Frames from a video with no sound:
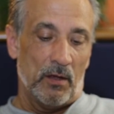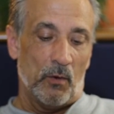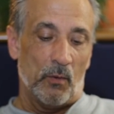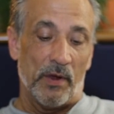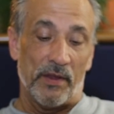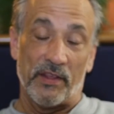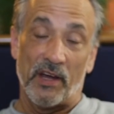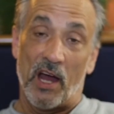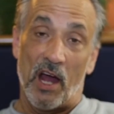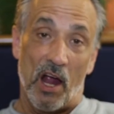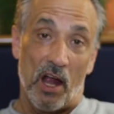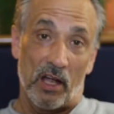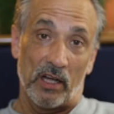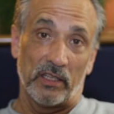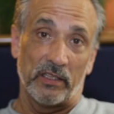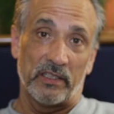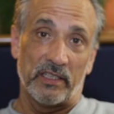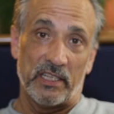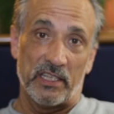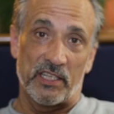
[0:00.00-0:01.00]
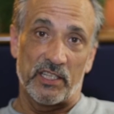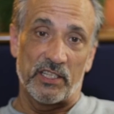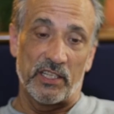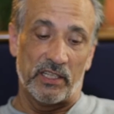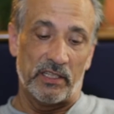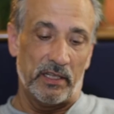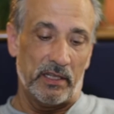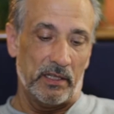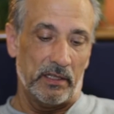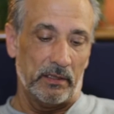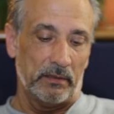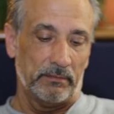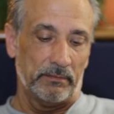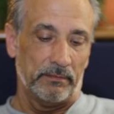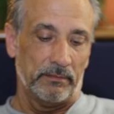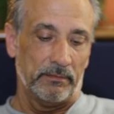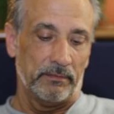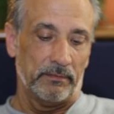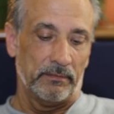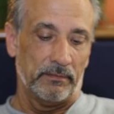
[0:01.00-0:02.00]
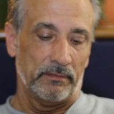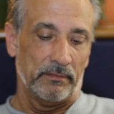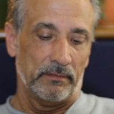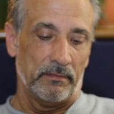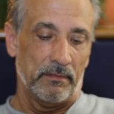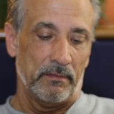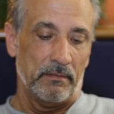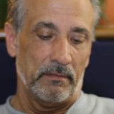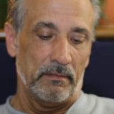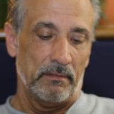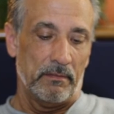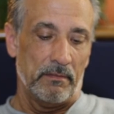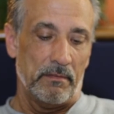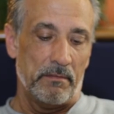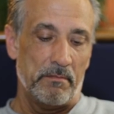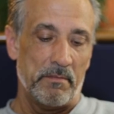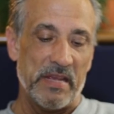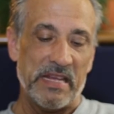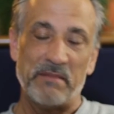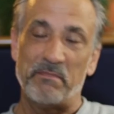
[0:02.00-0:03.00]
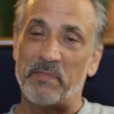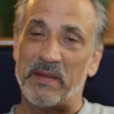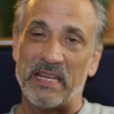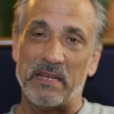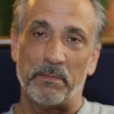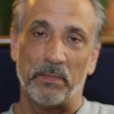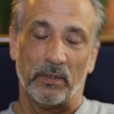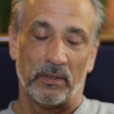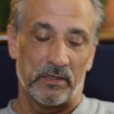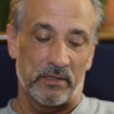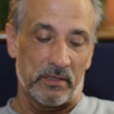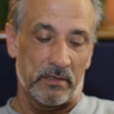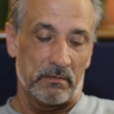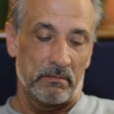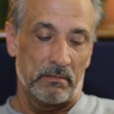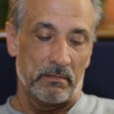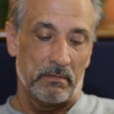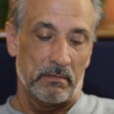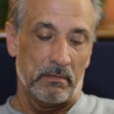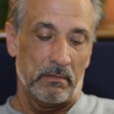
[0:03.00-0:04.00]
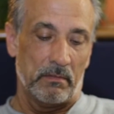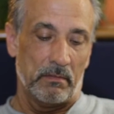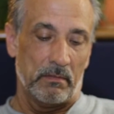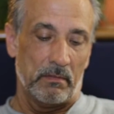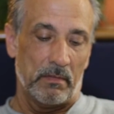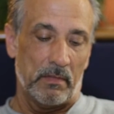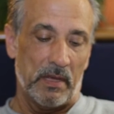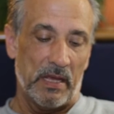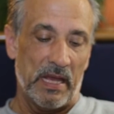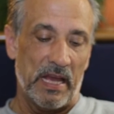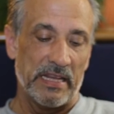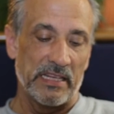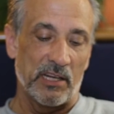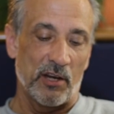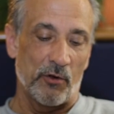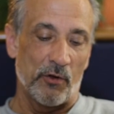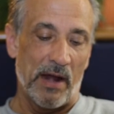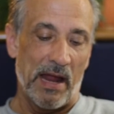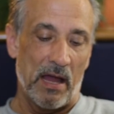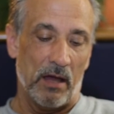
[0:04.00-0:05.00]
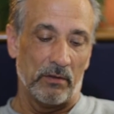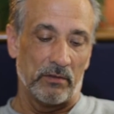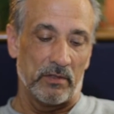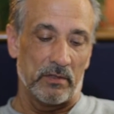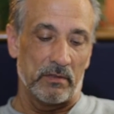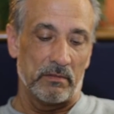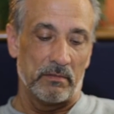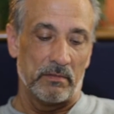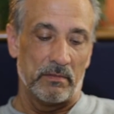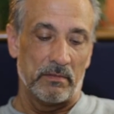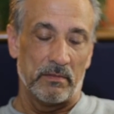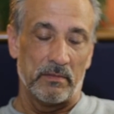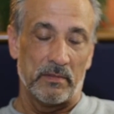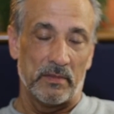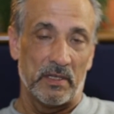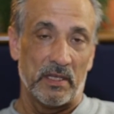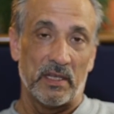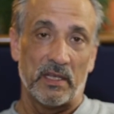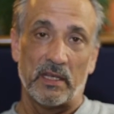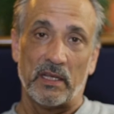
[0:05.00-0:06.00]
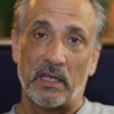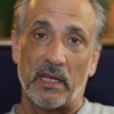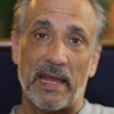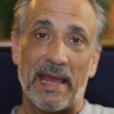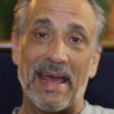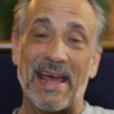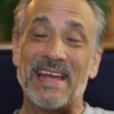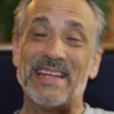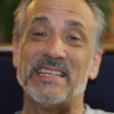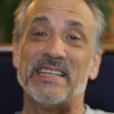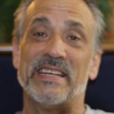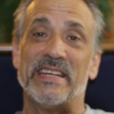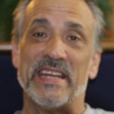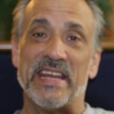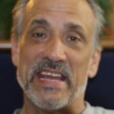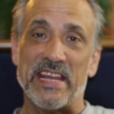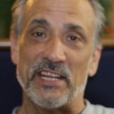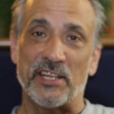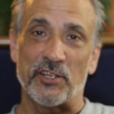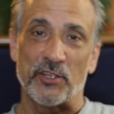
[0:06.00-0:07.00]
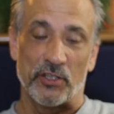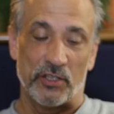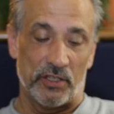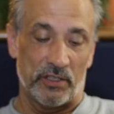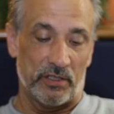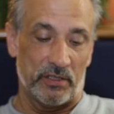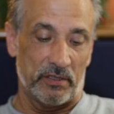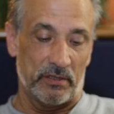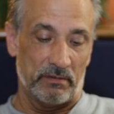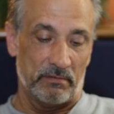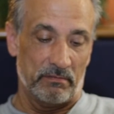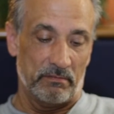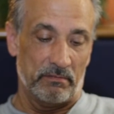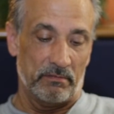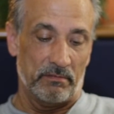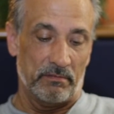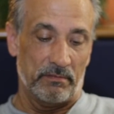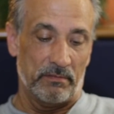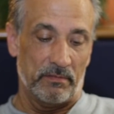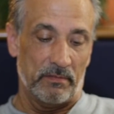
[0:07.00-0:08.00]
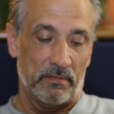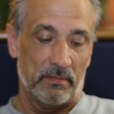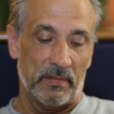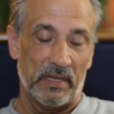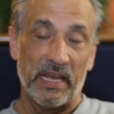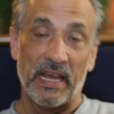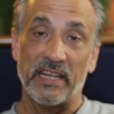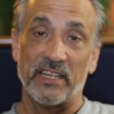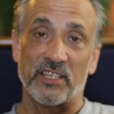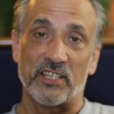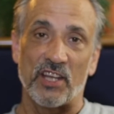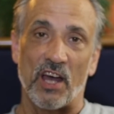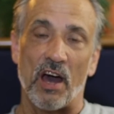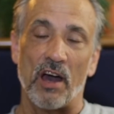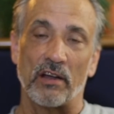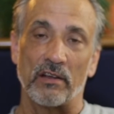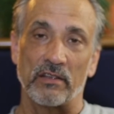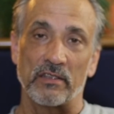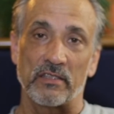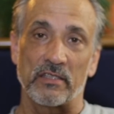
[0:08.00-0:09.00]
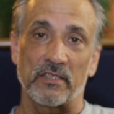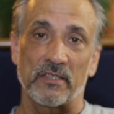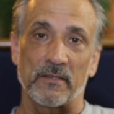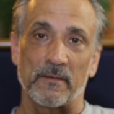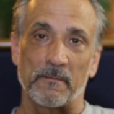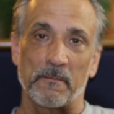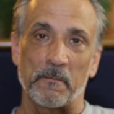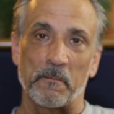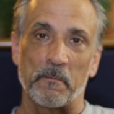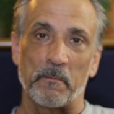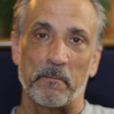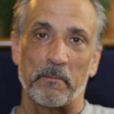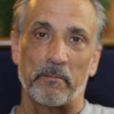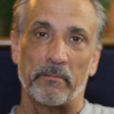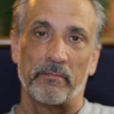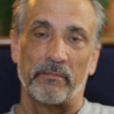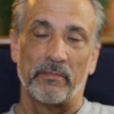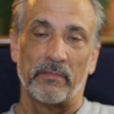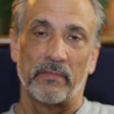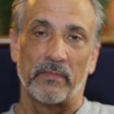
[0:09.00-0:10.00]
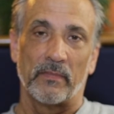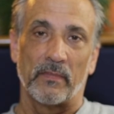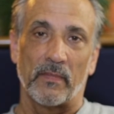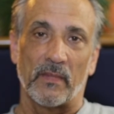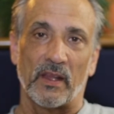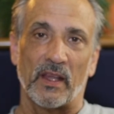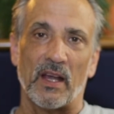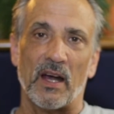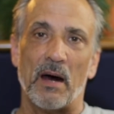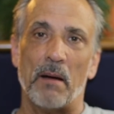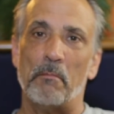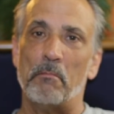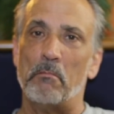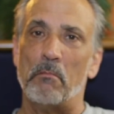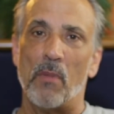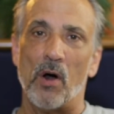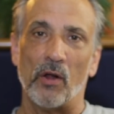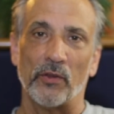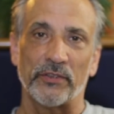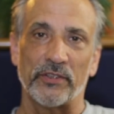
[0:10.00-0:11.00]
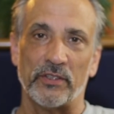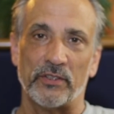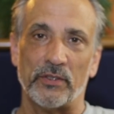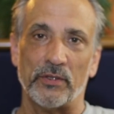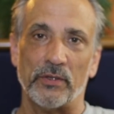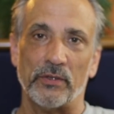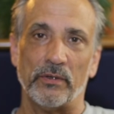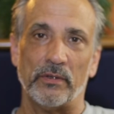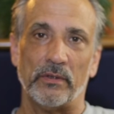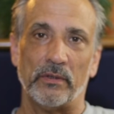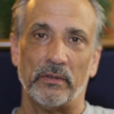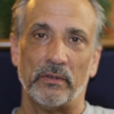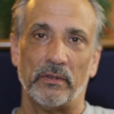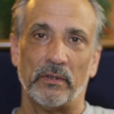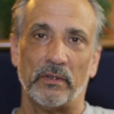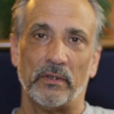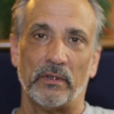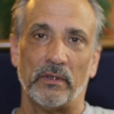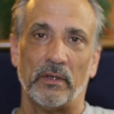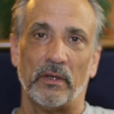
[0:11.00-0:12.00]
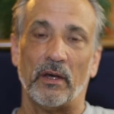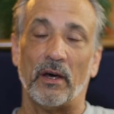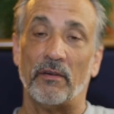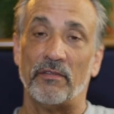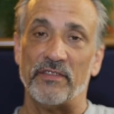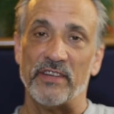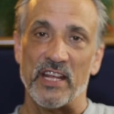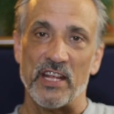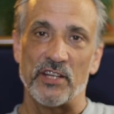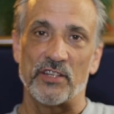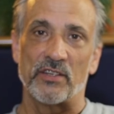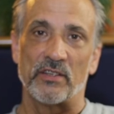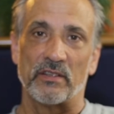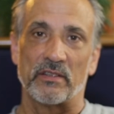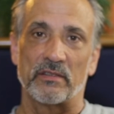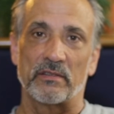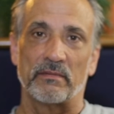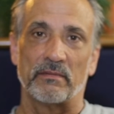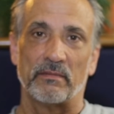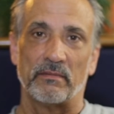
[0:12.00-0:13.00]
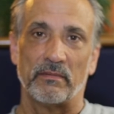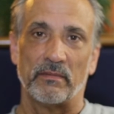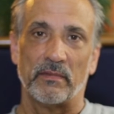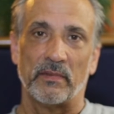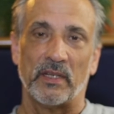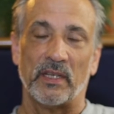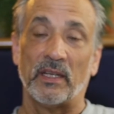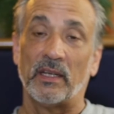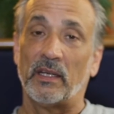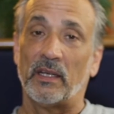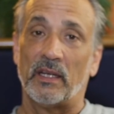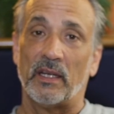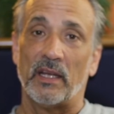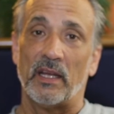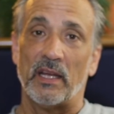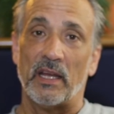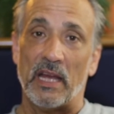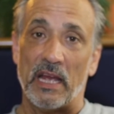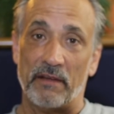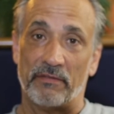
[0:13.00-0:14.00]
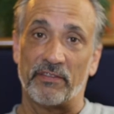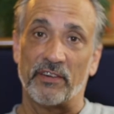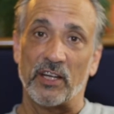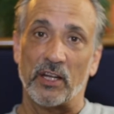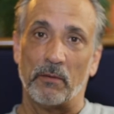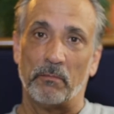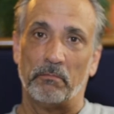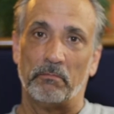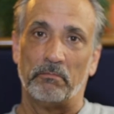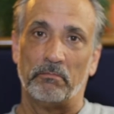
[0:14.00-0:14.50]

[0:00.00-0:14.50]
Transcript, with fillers: where the harlot is sitting, mean peoples and crowds and nations and tongues. A multitude of nations, Ephraim.